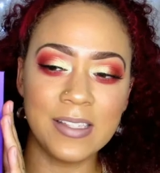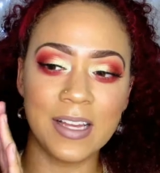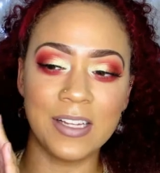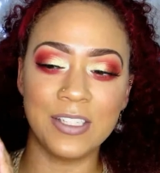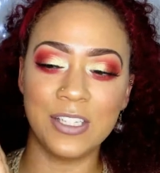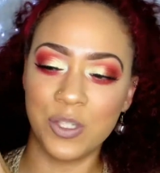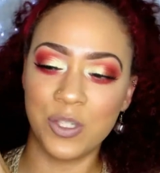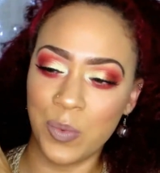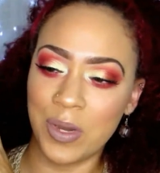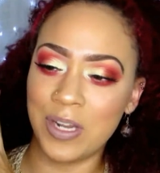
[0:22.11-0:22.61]
I
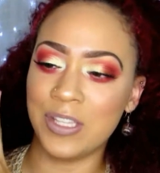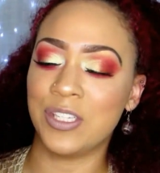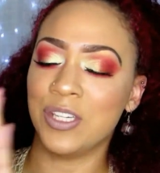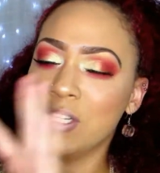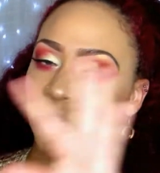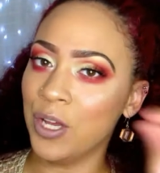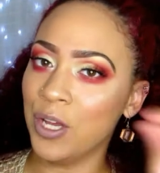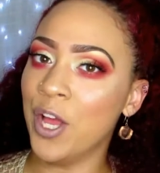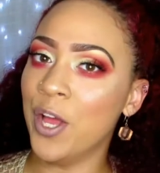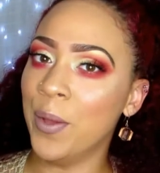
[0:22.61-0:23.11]
just wanted
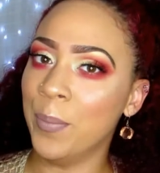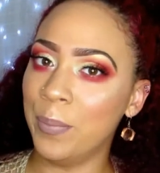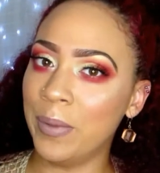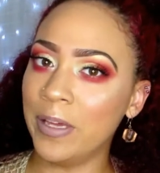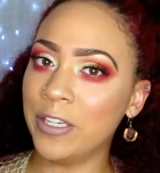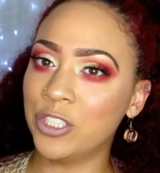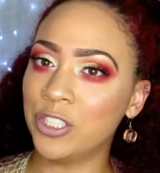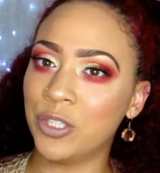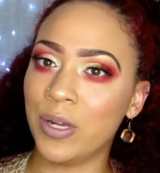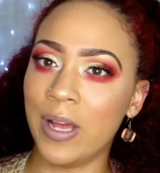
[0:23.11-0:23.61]
to make
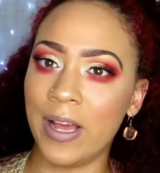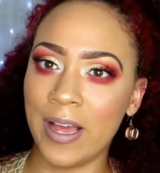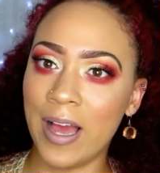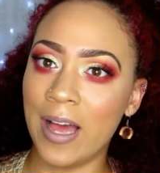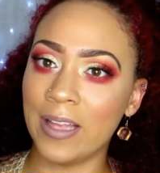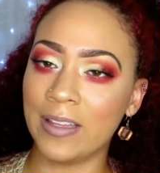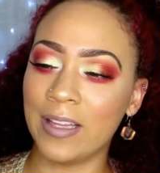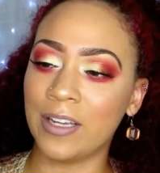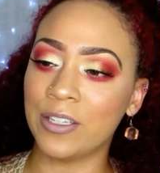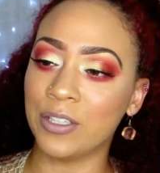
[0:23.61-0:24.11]
sure I
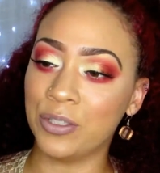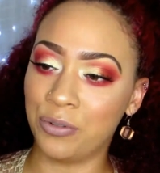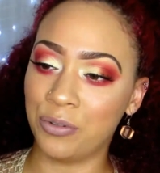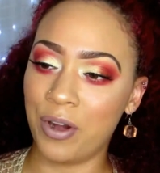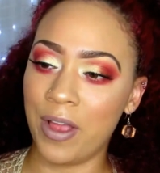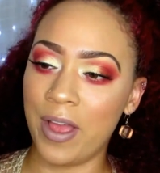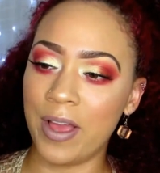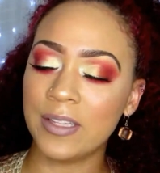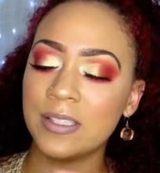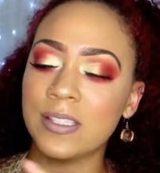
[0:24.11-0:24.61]
got that
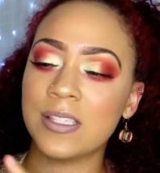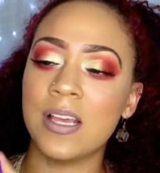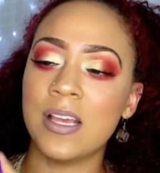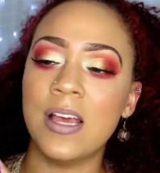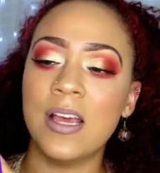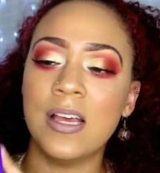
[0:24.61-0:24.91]
correct.